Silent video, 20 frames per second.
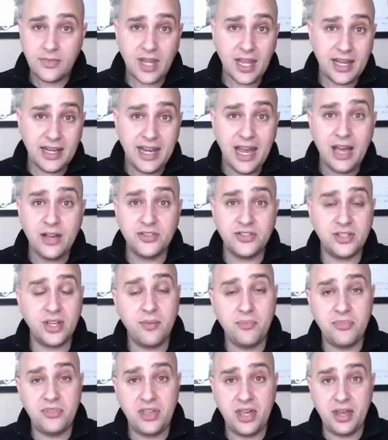Now,
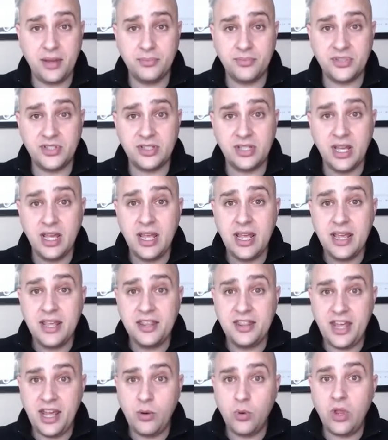some themes,
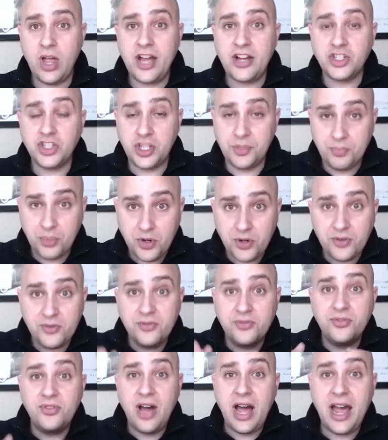they will actually
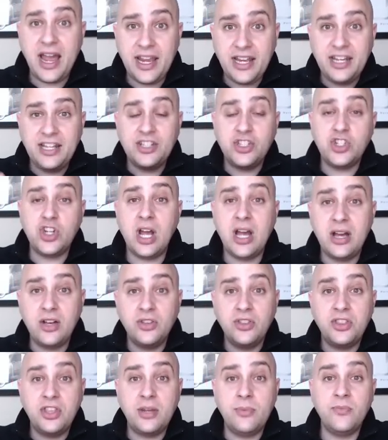provide a
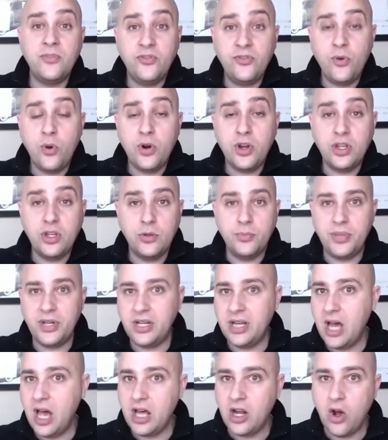child theme for you, but
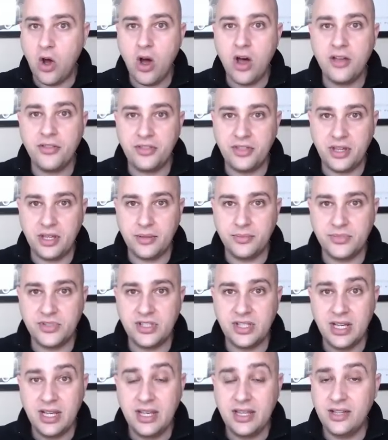not all themes.